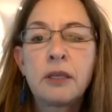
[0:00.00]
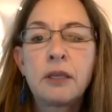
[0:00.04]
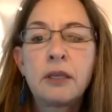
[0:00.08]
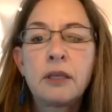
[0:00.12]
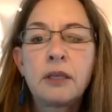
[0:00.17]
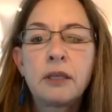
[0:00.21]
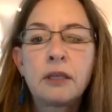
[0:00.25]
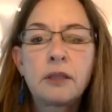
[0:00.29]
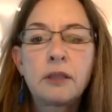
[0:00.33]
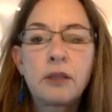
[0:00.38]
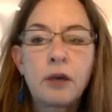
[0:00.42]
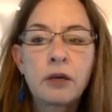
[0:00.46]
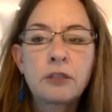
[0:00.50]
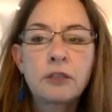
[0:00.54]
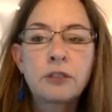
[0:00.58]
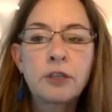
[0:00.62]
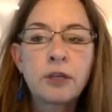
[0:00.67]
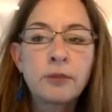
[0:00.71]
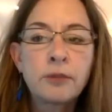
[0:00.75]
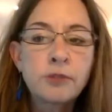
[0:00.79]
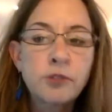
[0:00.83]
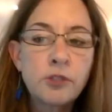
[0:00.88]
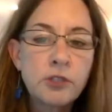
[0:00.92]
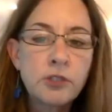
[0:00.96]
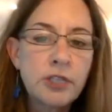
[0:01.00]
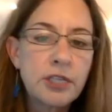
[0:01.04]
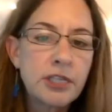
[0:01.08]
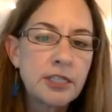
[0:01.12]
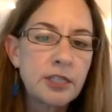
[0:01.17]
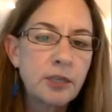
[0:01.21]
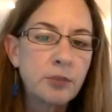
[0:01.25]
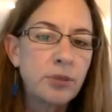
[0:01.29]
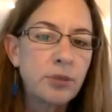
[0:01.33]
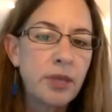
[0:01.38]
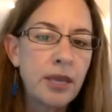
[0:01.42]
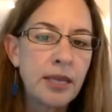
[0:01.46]
Long-term
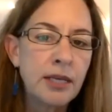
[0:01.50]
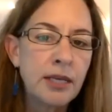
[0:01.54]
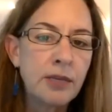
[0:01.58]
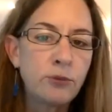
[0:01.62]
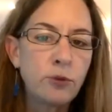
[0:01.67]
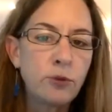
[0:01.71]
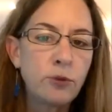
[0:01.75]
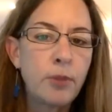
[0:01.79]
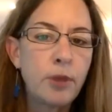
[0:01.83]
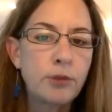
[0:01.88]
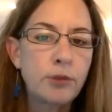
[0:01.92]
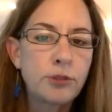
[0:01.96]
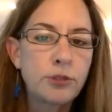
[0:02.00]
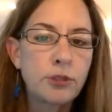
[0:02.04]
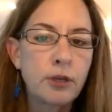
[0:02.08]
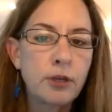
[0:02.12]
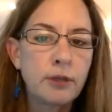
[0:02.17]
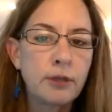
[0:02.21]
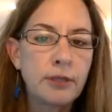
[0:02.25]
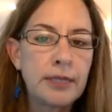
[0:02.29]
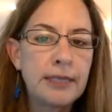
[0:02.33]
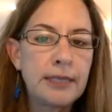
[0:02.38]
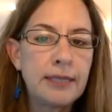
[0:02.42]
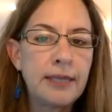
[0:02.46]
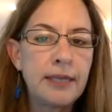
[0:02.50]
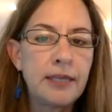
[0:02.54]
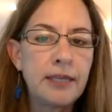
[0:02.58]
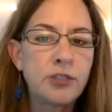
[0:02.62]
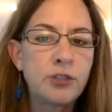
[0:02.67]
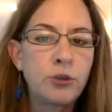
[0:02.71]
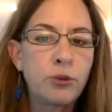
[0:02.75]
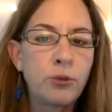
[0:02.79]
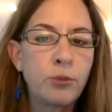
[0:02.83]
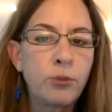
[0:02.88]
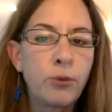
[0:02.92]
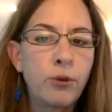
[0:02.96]
strategic planning will most certainly lead
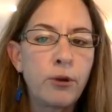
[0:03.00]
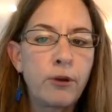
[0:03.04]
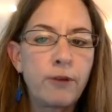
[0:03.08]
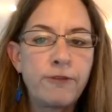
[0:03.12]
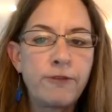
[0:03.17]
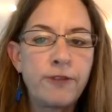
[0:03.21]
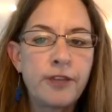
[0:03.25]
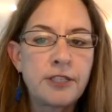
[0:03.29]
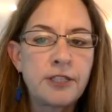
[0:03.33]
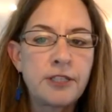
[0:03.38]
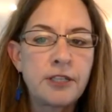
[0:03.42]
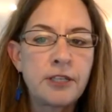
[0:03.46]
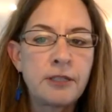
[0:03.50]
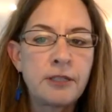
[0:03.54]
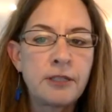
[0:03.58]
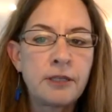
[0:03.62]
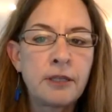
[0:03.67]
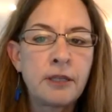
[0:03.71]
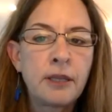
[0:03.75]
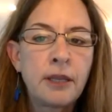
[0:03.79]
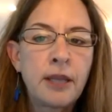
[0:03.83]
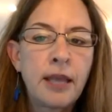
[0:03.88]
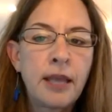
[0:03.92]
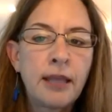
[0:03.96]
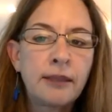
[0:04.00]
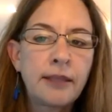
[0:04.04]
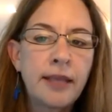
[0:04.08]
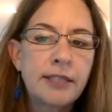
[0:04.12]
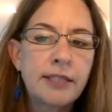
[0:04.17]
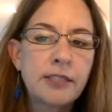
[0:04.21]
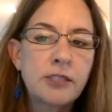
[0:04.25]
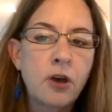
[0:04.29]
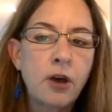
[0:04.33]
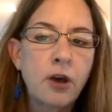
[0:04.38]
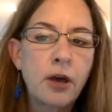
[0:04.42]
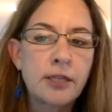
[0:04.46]
to a more efficient and
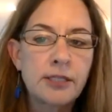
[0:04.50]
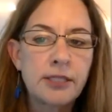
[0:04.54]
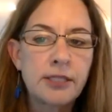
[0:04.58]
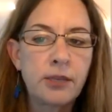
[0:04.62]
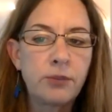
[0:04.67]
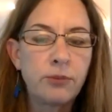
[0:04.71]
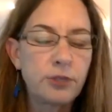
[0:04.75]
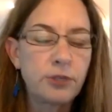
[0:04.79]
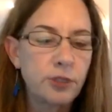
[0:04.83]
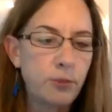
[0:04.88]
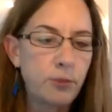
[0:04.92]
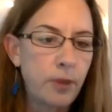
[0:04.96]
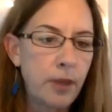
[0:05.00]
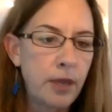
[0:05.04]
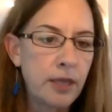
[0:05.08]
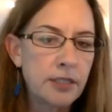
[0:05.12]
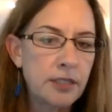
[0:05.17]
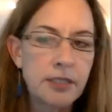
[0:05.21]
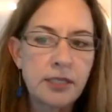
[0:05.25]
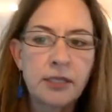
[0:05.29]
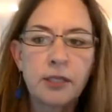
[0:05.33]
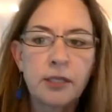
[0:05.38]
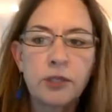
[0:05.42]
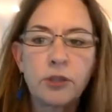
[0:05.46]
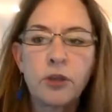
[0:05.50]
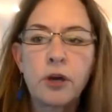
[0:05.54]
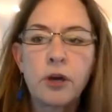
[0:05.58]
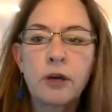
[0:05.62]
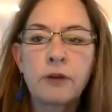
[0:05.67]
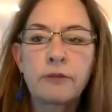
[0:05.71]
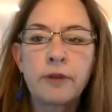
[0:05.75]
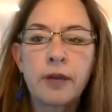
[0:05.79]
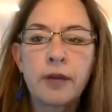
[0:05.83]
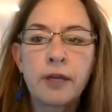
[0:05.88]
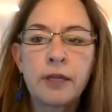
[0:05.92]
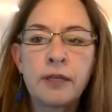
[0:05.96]
less costly response in the long
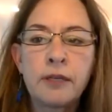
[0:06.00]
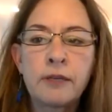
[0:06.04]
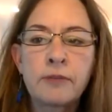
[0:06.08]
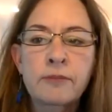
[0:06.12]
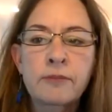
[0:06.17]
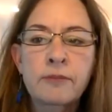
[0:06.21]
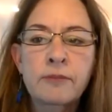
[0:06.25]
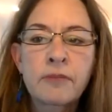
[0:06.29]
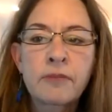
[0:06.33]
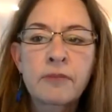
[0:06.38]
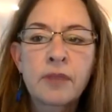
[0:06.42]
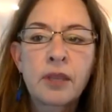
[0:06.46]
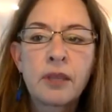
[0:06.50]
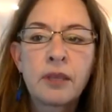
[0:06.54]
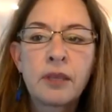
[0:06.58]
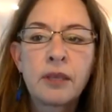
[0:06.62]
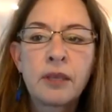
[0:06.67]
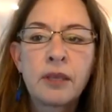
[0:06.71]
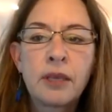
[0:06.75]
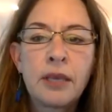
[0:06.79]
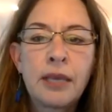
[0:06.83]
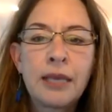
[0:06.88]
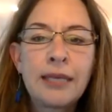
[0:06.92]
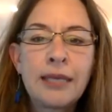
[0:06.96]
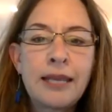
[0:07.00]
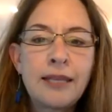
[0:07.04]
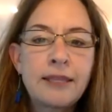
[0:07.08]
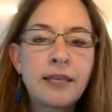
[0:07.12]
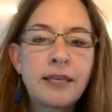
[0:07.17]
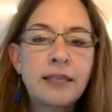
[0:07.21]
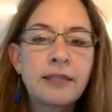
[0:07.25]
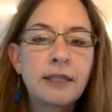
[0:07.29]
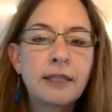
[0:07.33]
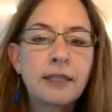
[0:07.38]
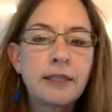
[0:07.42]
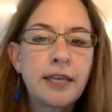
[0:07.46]
run. And I
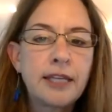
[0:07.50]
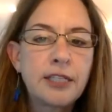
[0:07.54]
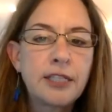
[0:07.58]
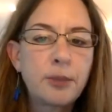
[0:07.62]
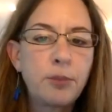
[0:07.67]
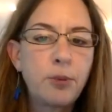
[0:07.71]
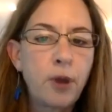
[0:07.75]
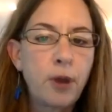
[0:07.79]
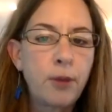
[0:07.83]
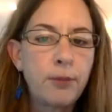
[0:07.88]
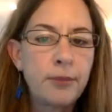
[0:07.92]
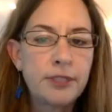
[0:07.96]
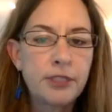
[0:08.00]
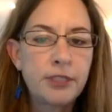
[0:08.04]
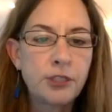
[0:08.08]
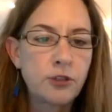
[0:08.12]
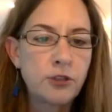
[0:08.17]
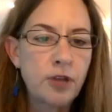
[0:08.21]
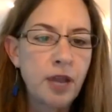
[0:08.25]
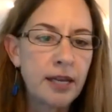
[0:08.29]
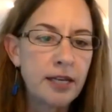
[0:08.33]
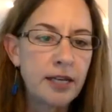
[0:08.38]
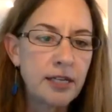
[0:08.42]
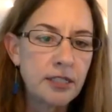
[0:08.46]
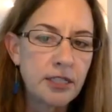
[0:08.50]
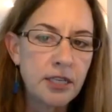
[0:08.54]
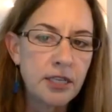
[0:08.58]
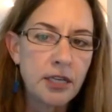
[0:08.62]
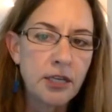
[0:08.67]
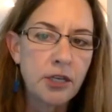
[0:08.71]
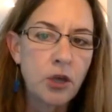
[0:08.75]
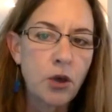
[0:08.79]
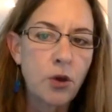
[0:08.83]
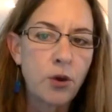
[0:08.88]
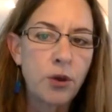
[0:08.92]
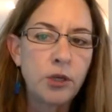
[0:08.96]
think the Light Department's strategy,
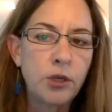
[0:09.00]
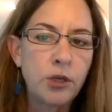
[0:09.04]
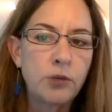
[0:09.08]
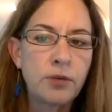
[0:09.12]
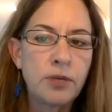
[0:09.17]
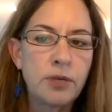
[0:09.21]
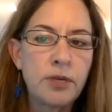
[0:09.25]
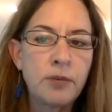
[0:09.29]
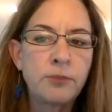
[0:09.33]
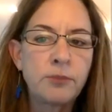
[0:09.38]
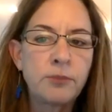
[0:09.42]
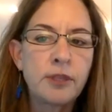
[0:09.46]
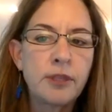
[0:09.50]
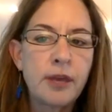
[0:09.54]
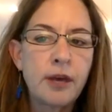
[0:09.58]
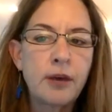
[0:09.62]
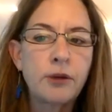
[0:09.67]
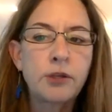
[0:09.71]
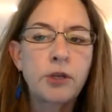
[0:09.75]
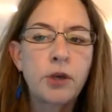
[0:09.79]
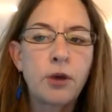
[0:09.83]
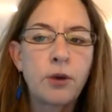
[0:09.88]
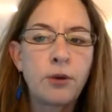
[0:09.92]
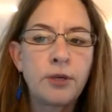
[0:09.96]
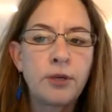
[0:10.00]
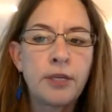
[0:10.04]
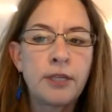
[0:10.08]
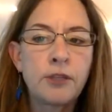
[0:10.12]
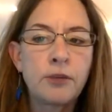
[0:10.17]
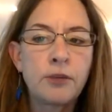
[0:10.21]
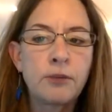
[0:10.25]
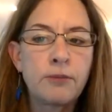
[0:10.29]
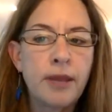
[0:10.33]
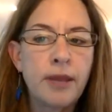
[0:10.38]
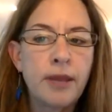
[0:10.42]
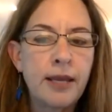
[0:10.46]
going green without going in
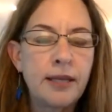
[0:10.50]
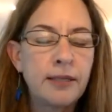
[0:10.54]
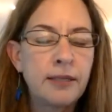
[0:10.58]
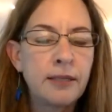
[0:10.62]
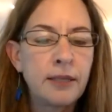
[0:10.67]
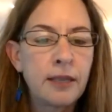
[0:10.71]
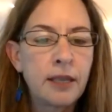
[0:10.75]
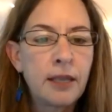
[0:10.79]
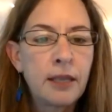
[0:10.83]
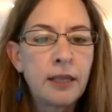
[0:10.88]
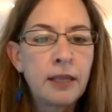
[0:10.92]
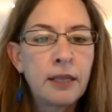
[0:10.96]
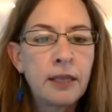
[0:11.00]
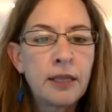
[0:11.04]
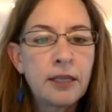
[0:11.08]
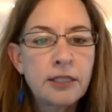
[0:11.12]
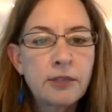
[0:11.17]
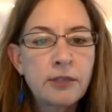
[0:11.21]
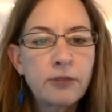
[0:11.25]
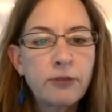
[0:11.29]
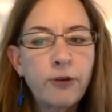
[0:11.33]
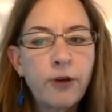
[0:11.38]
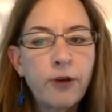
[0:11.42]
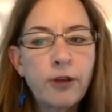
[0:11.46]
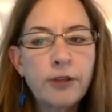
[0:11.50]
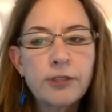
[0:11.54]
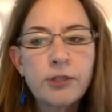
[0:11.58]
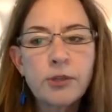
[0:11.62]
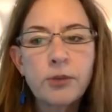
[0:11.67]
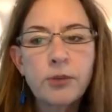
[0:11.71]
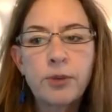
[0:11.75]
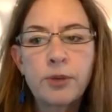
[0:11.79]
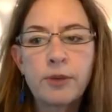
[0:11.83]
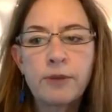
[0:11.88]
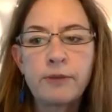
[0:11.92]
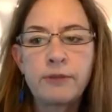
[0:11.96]
the red, is a false
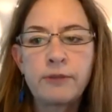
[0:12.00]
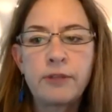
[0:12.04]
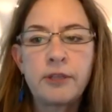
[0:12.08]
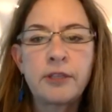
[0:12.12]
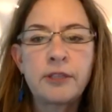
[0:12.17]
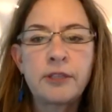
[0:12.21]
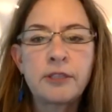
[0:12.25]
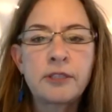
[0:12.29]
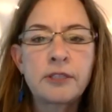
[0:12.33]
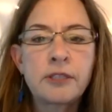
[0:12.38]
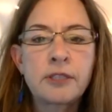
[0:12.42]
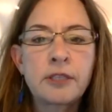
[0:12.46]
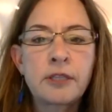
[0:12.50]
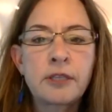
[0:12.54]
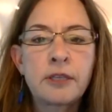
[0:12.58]
equivalence.